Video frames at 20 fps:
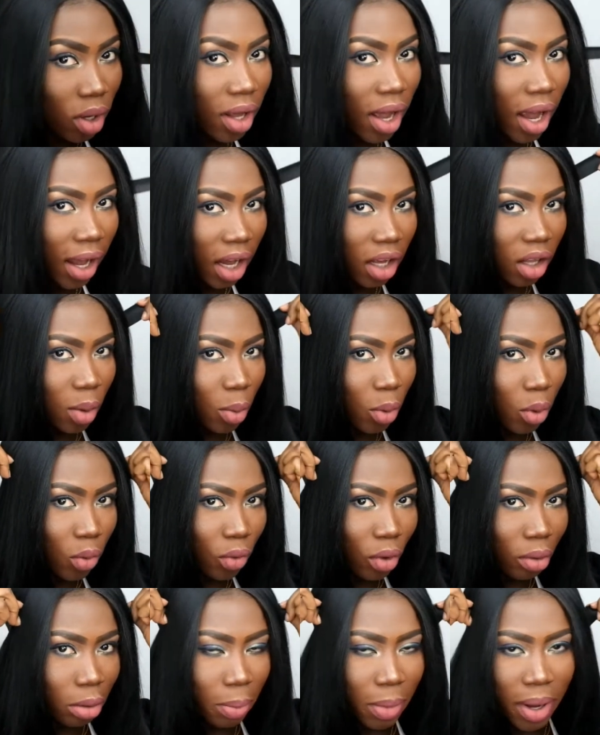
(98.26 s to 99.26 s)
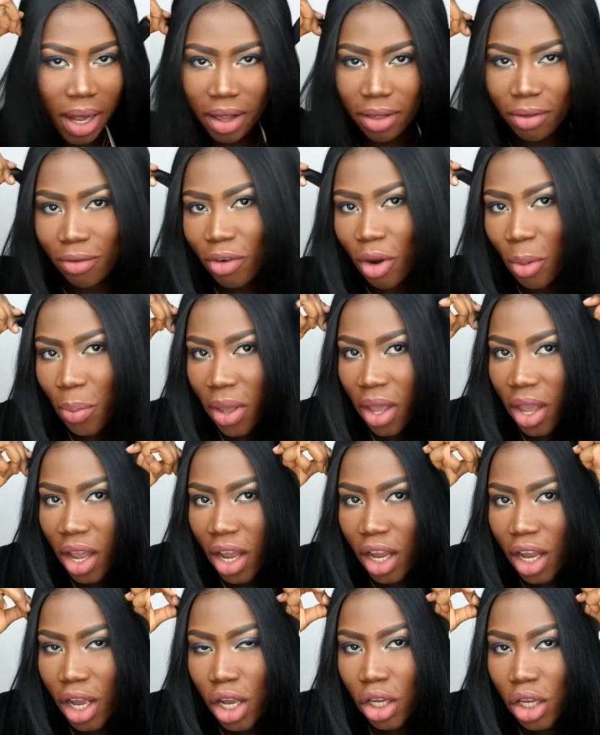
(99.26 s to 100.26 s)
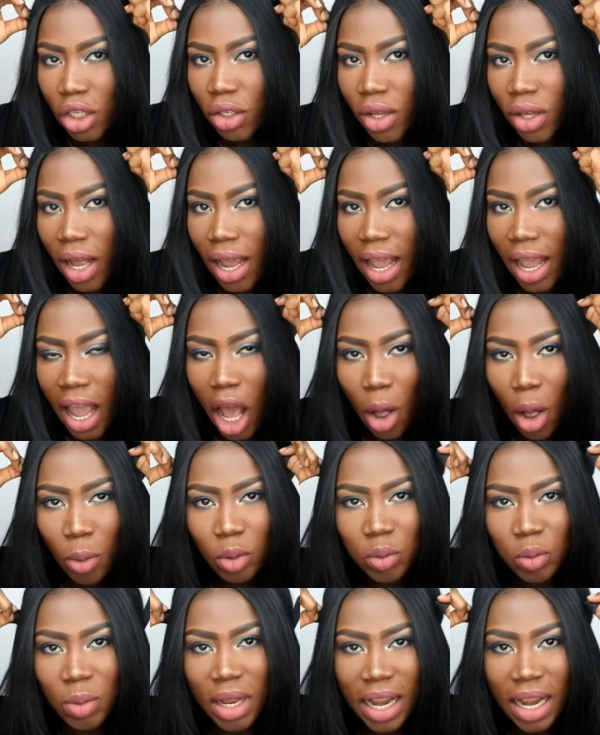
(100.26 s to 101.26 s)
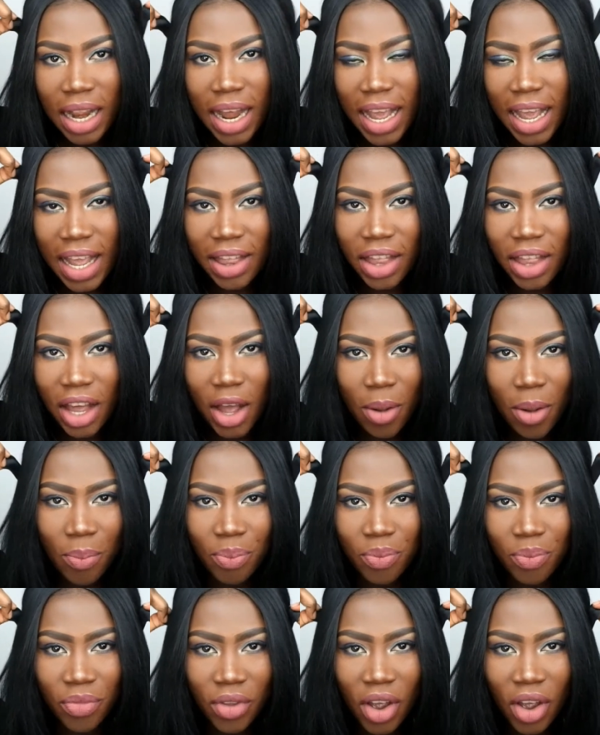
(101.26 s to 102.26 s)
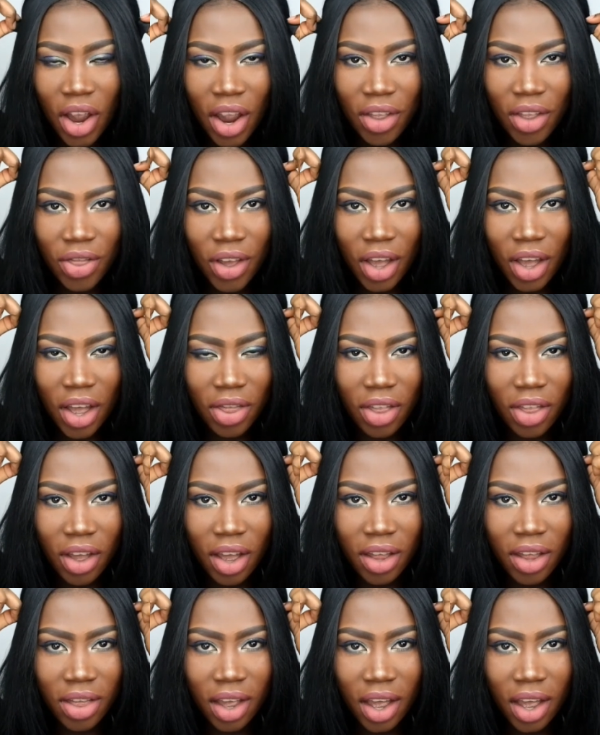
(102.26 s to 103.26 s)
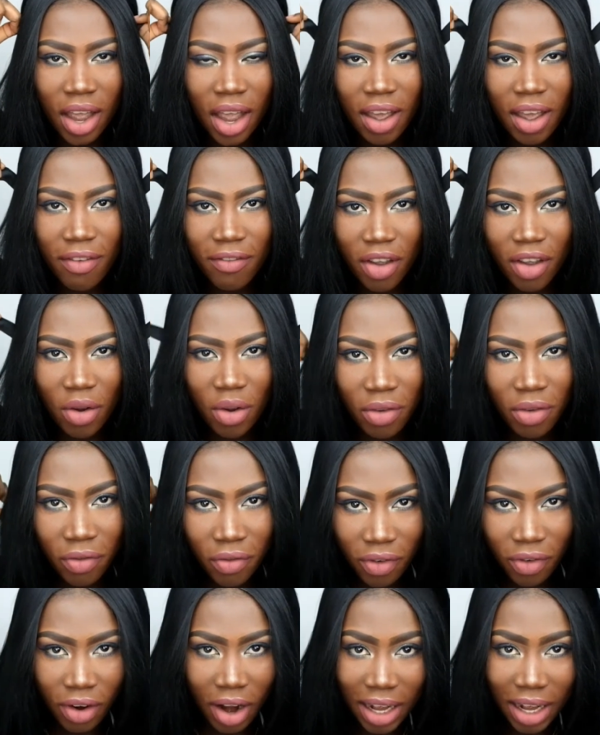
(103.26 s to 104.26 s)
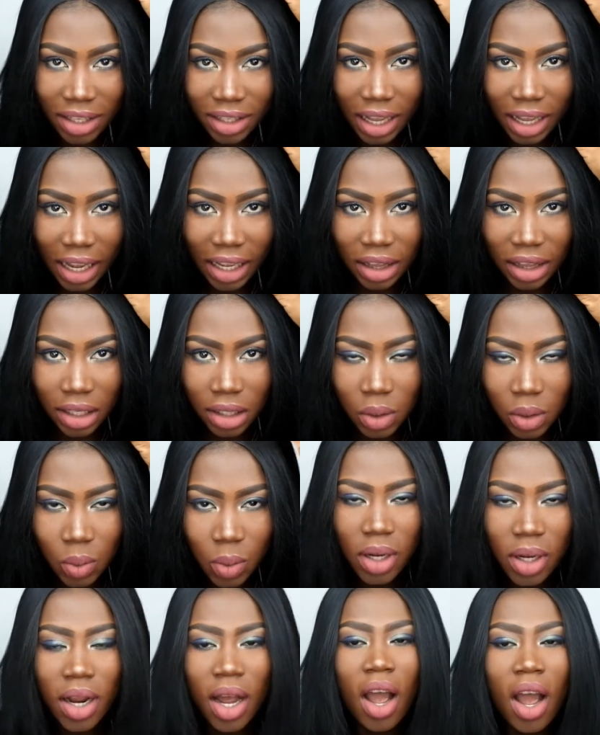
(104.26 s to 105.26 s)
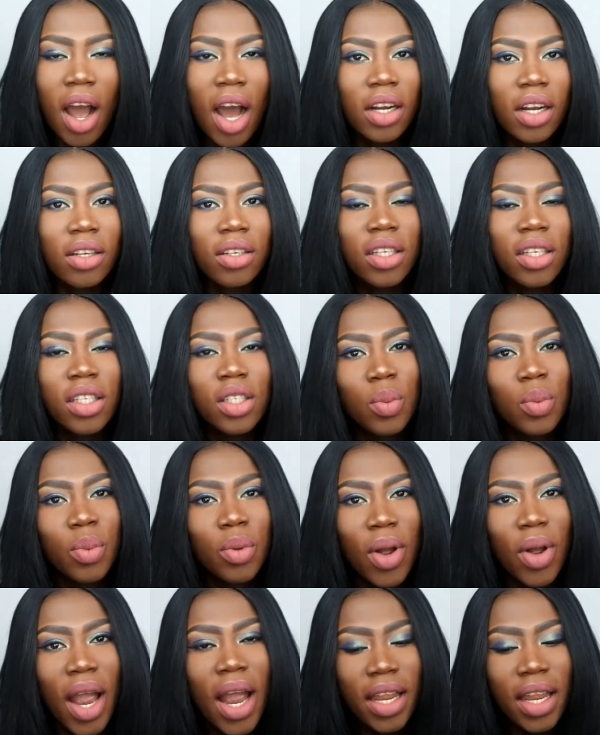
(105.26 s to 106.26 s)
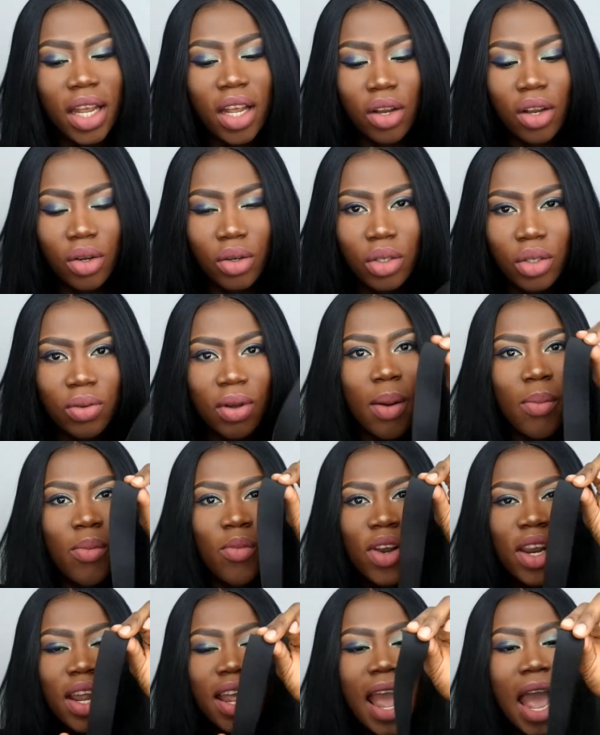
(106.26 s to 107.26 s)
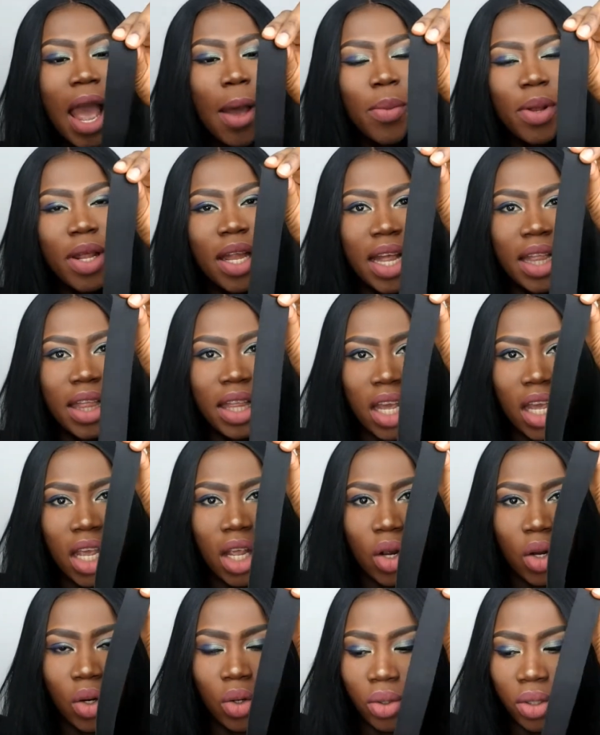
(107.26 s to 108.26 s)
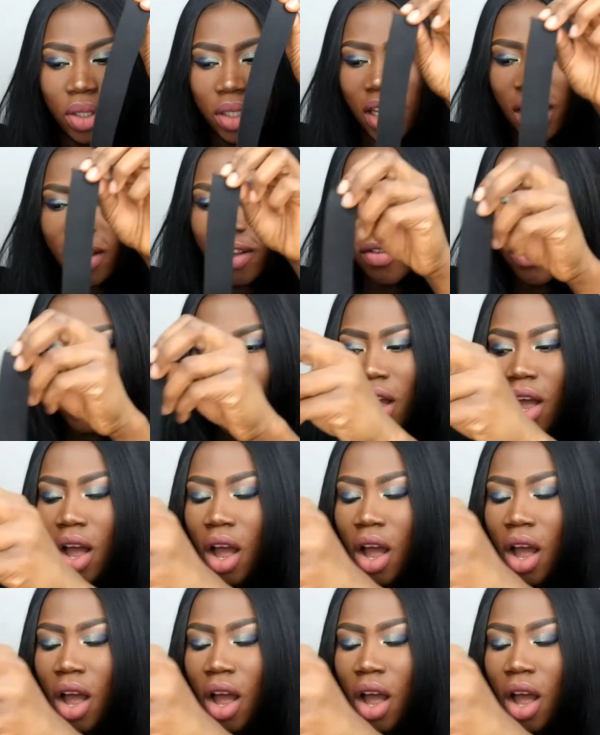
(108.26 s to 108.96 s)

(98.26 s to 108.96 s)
one. I kind of put rubber band from here so that it helps me lay the hair very flat, like this one. I don't need to put any glue, so I'm really happy that they're inclusive.